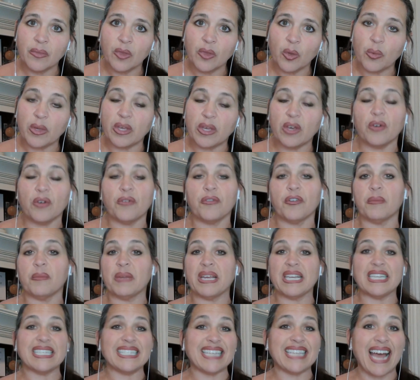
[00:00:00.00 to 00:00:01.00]
We go from
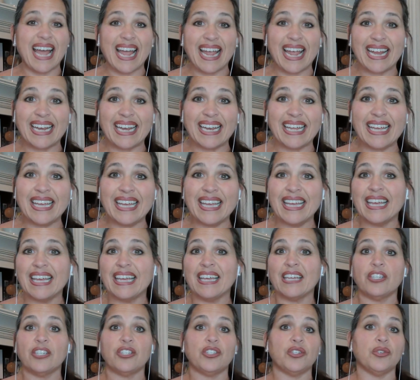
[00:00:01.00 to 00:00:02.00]
anxiety
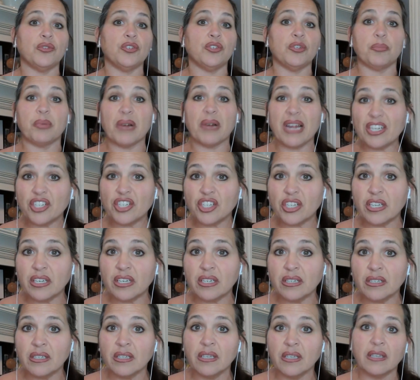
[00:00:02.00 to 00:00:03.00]
to
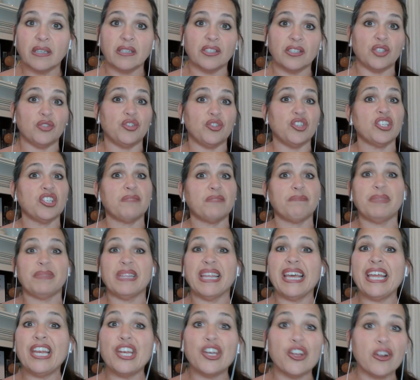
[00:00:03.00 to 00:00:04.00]
depression to just
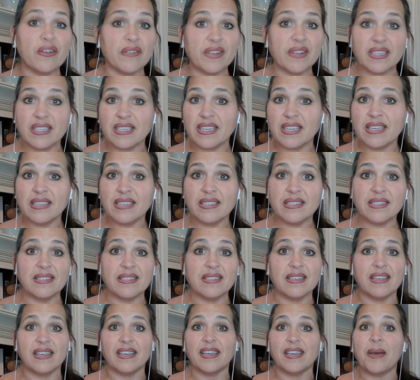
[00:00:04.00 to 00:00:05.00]
plain
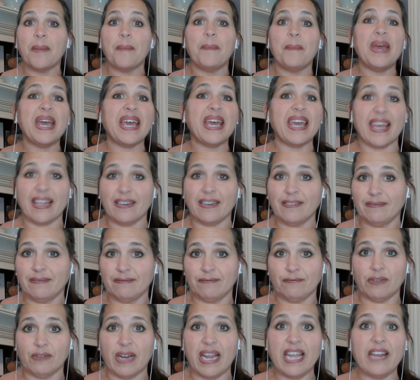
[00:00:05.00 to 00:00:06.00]
nervousness. Pick it,
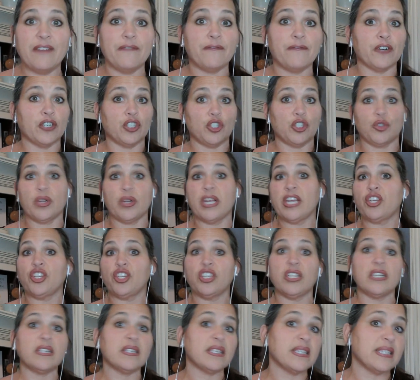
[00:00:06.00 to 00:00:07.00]
right?
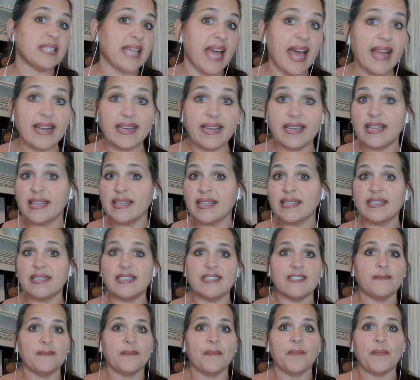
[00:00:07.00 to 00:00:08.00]
Frustration,
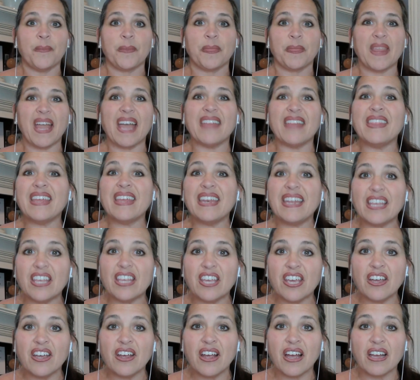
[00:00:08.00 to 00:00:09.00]
sadness, and then
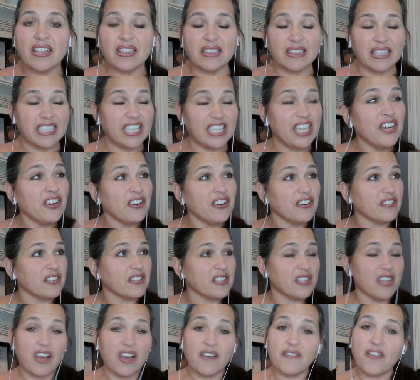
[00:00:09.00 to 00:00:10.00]

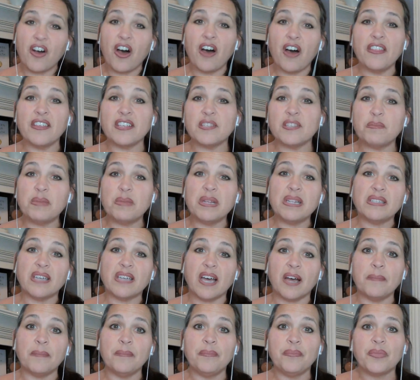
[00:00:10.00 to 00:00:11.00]
years of all this
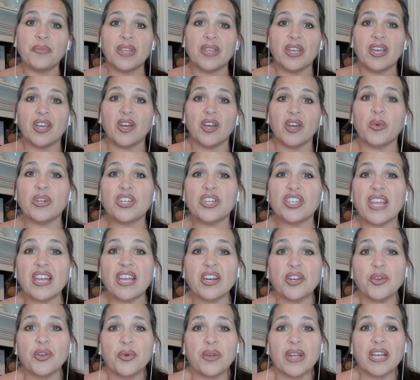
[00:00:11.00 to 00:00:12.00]
buildup, which
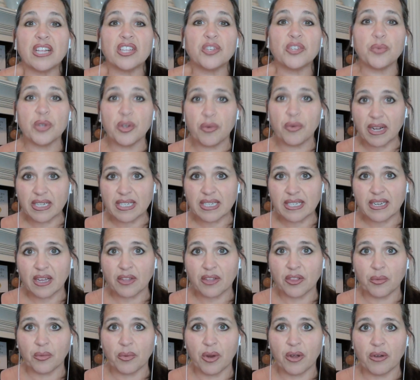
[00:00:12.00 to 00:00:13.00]
then creates regrets
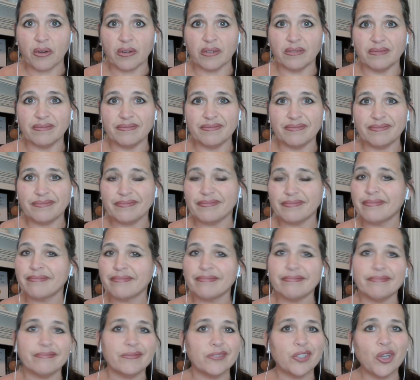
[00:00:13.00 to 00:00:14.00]
down the road.
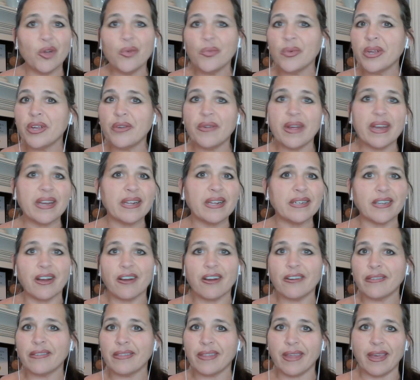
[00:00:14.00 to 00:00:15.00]
Don't regret a
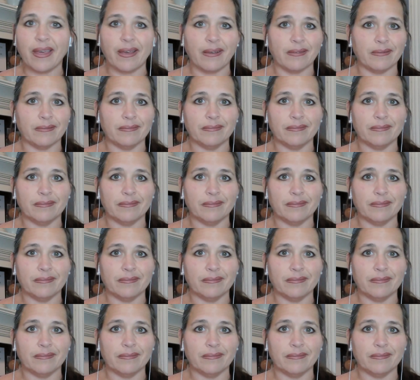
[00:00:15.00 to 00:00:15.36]
darn thing.